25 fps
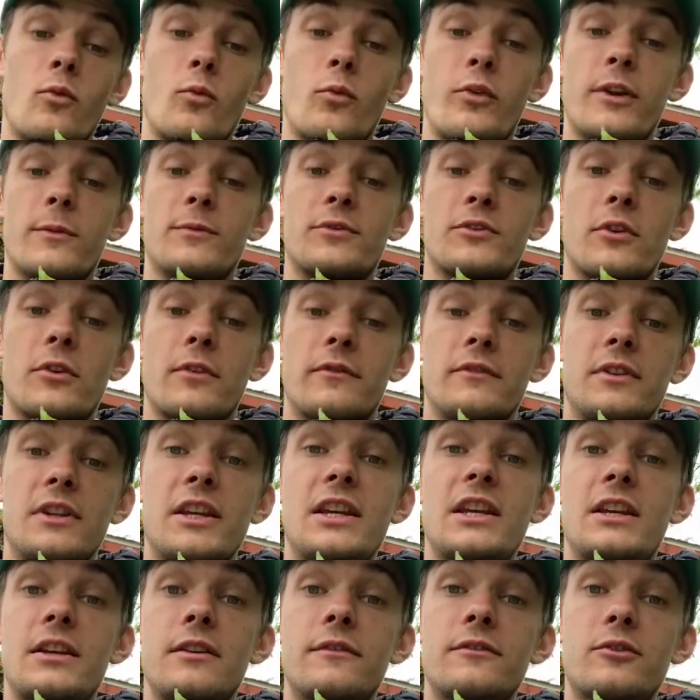we observe
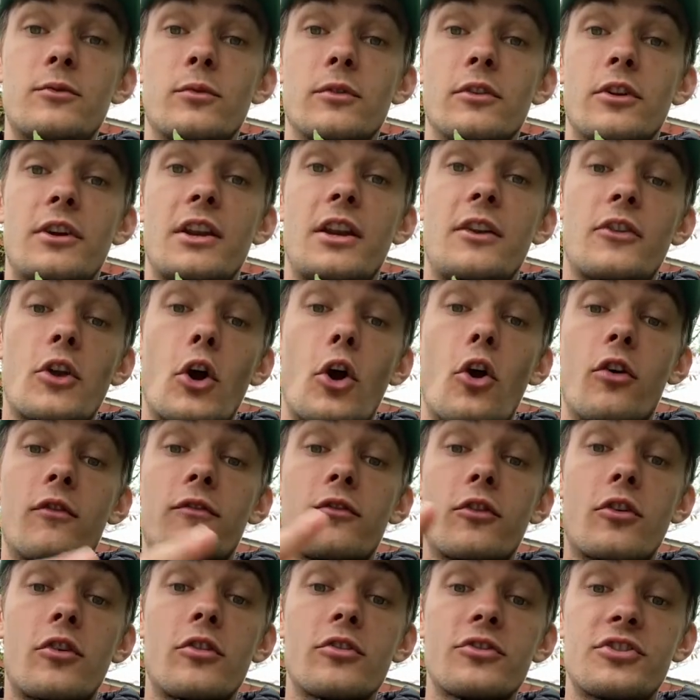leaves, we're looking at the
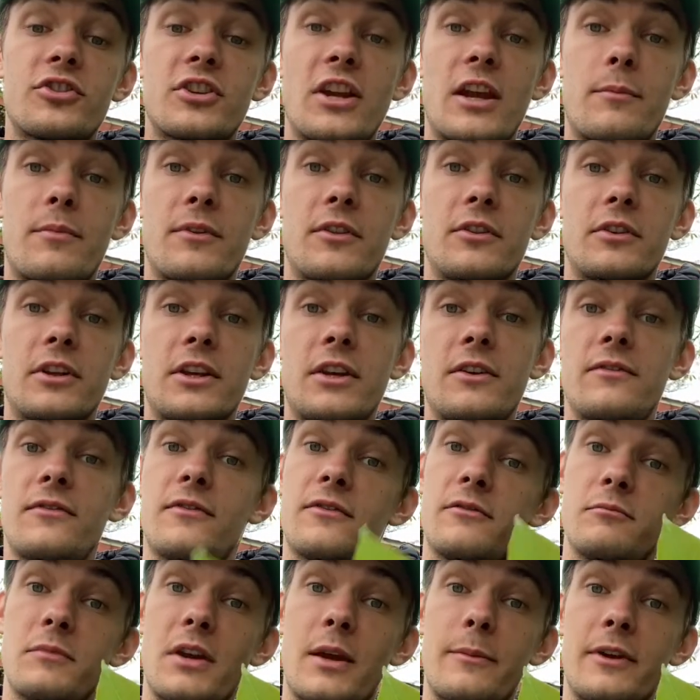overall shape of the leaf.
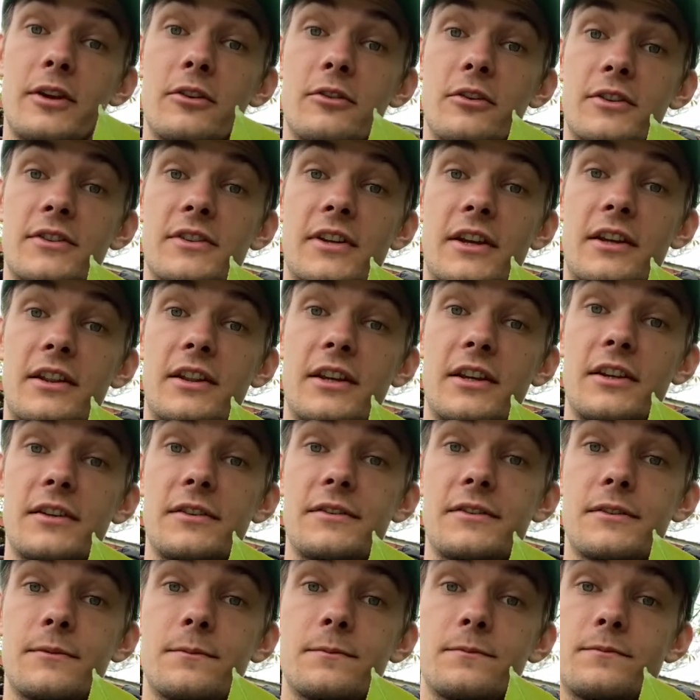Maybe it looks like
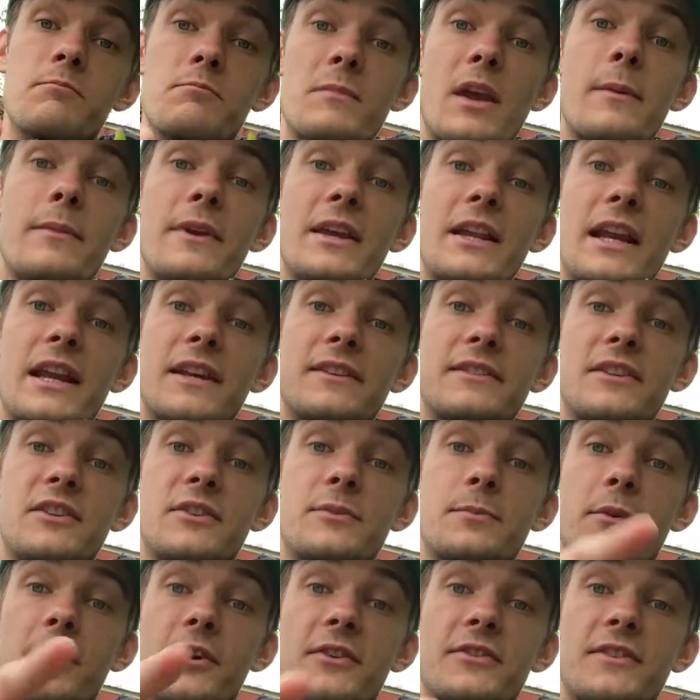this. Maybe it has these
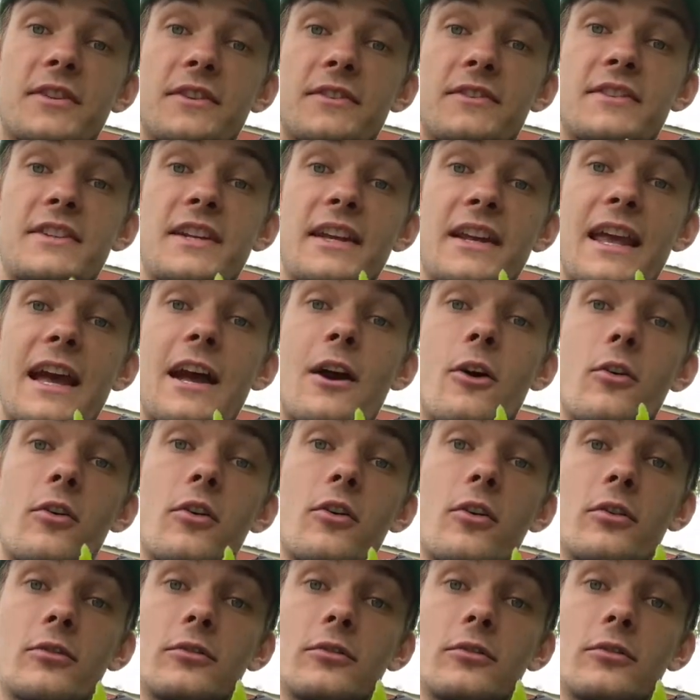parts that stick out called